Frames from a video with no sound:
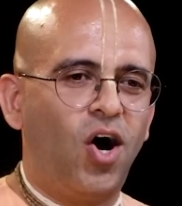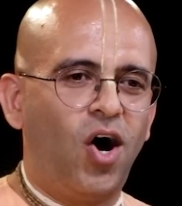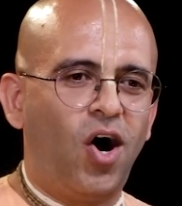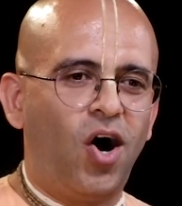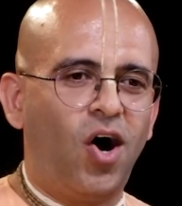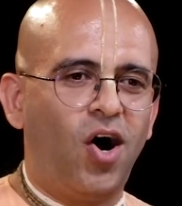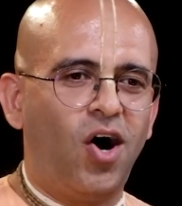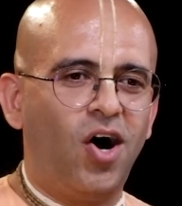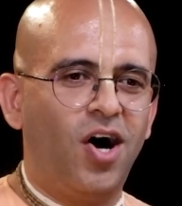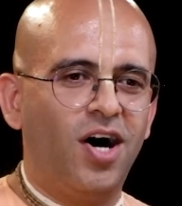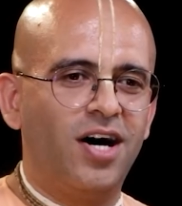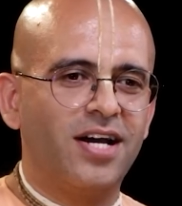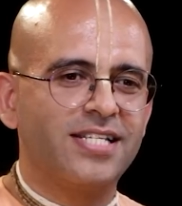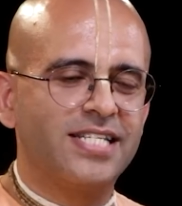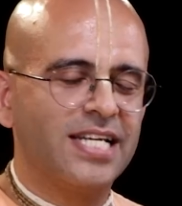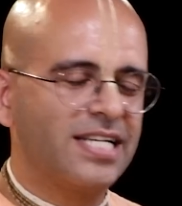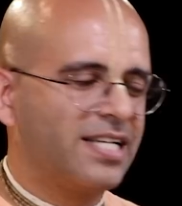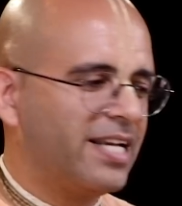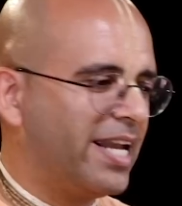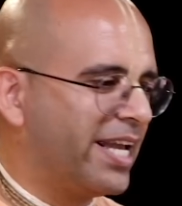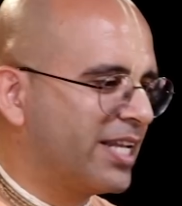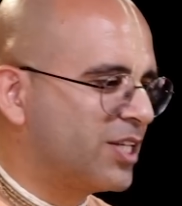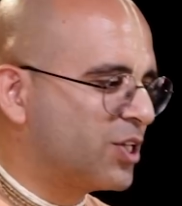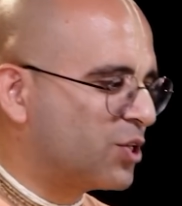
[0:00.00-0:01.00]
or
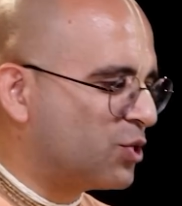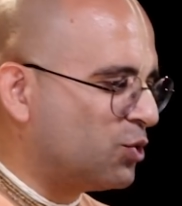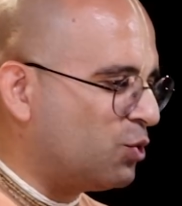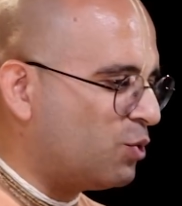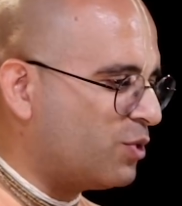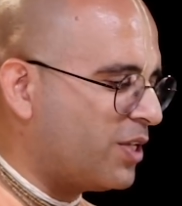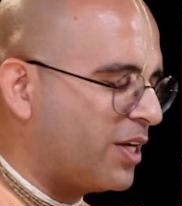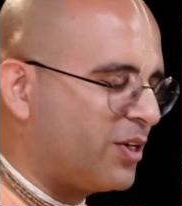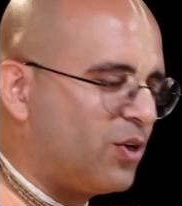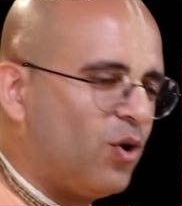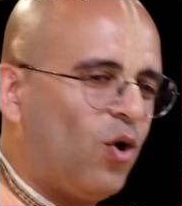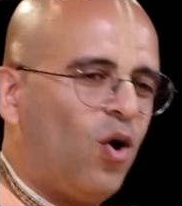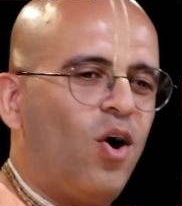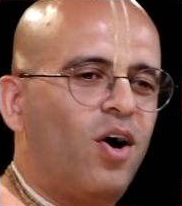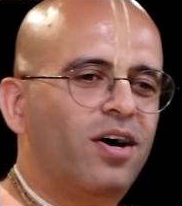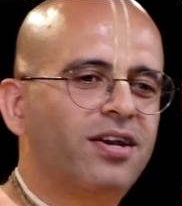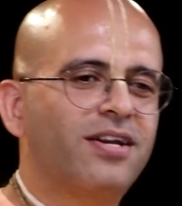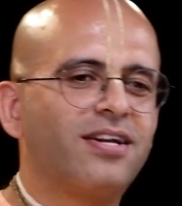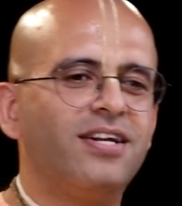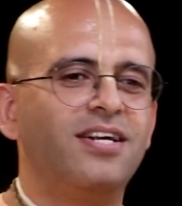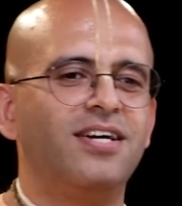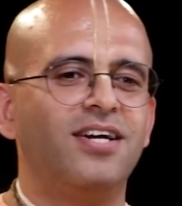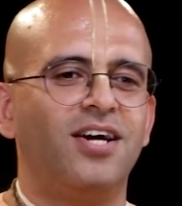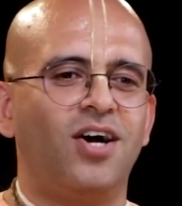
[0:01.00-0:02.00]
sit next to the
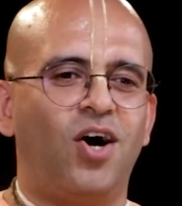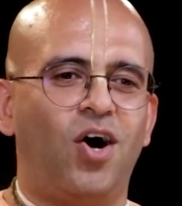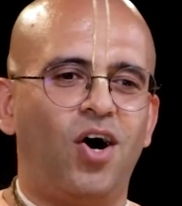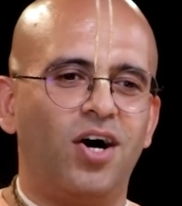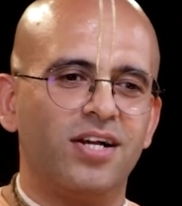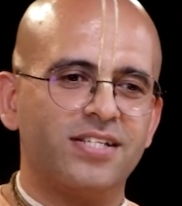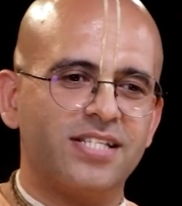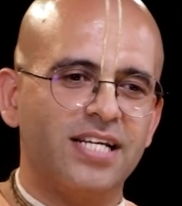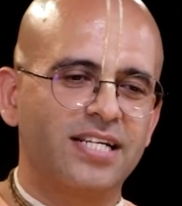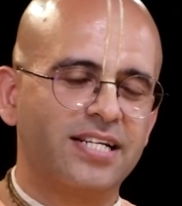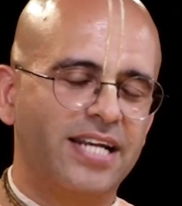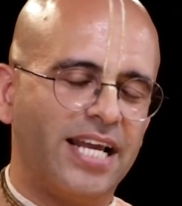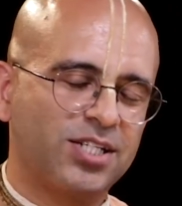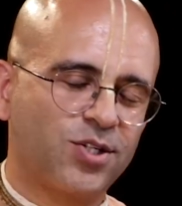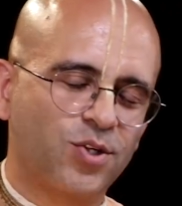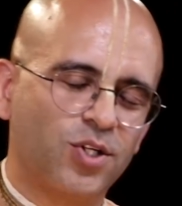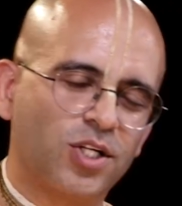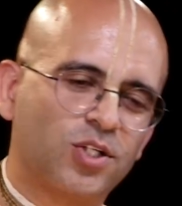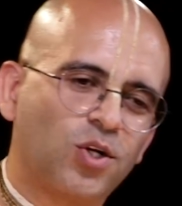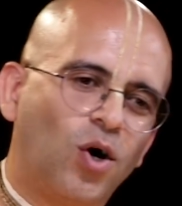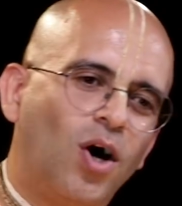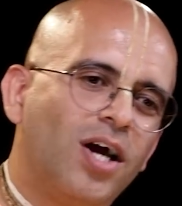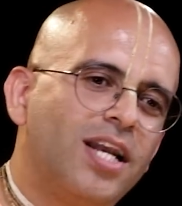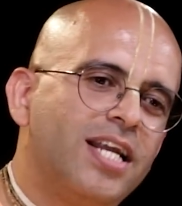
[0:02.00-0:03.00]
door or sit next to
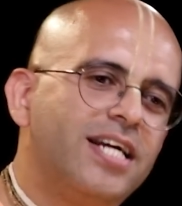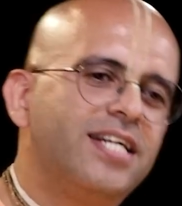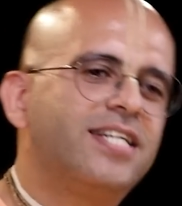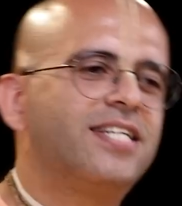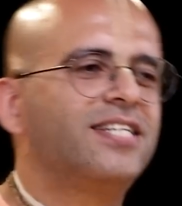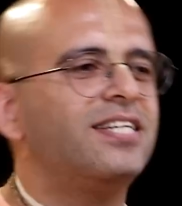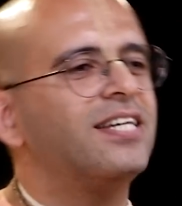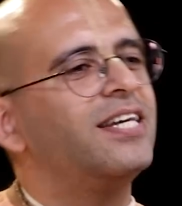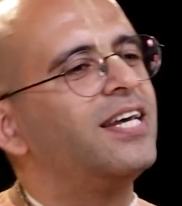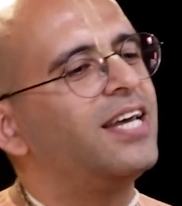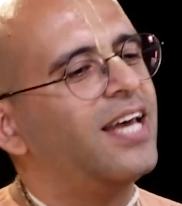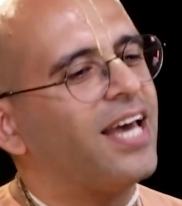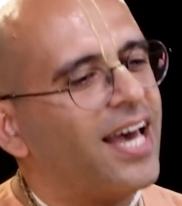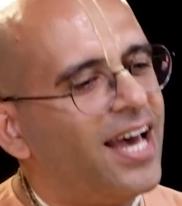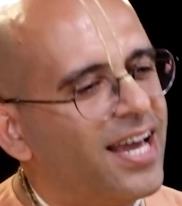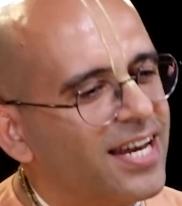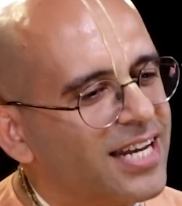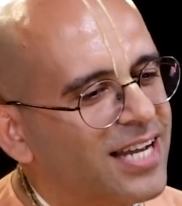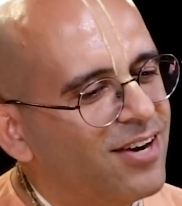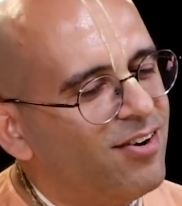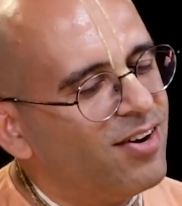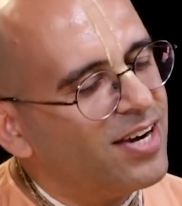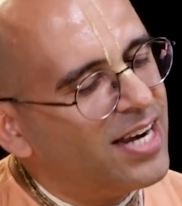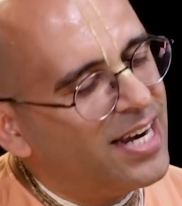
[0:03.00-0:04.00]
the toilet
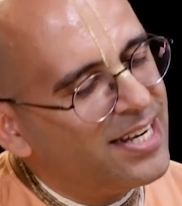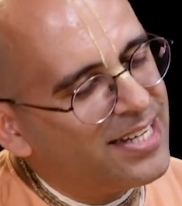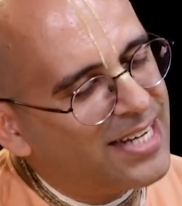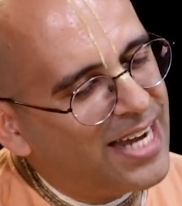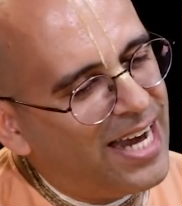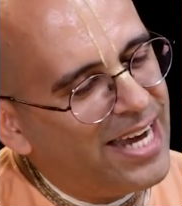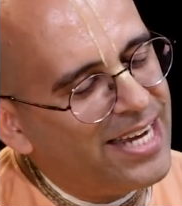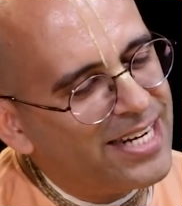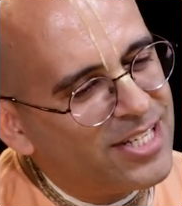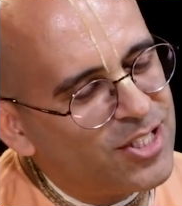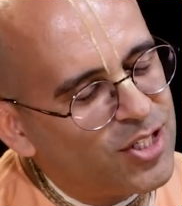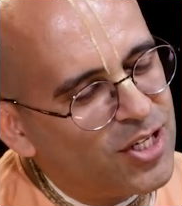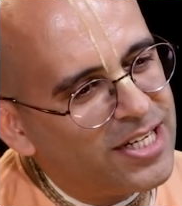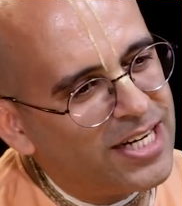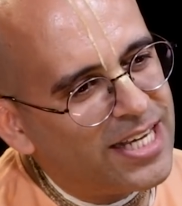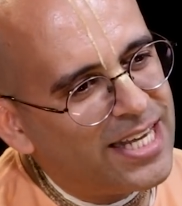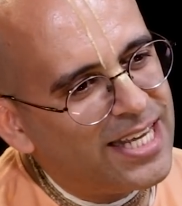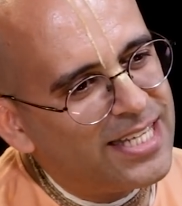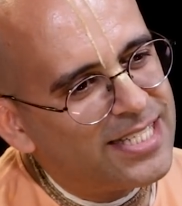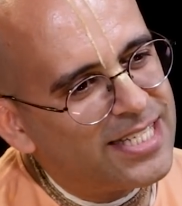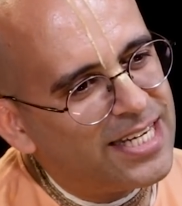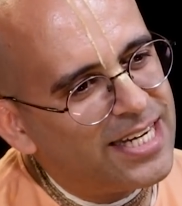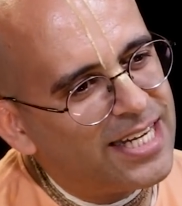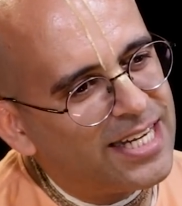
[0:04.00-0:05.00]
and cover entire
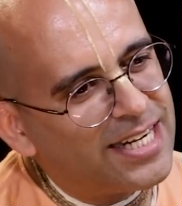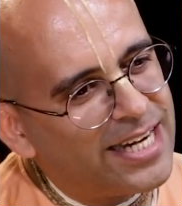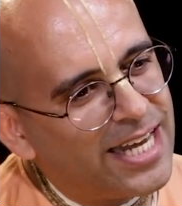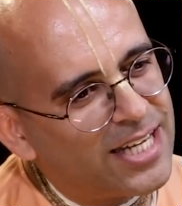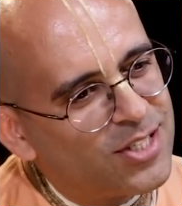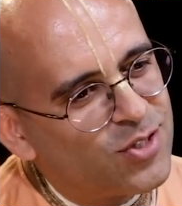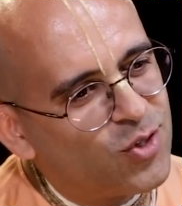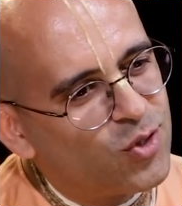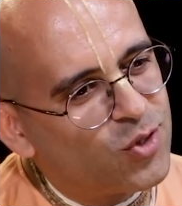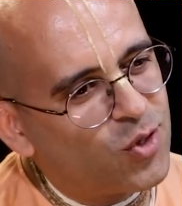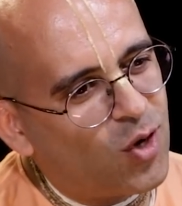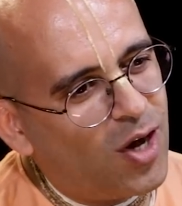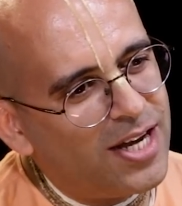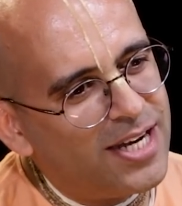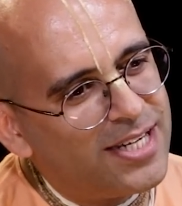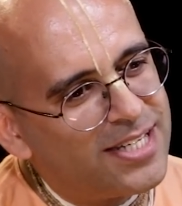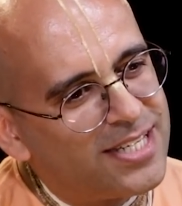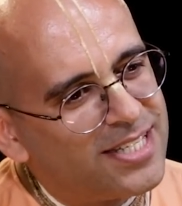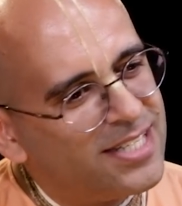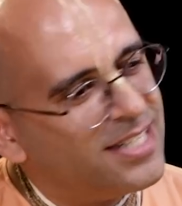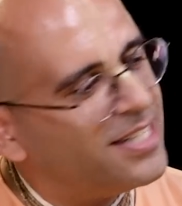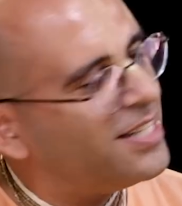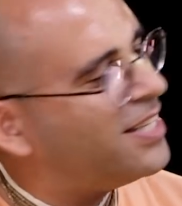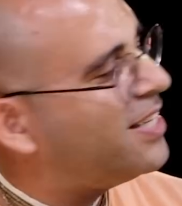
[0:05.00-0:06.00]
journey sitting next to
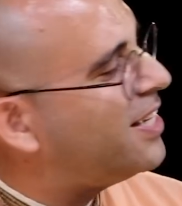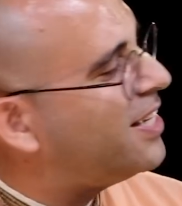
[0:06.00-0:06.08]
toilet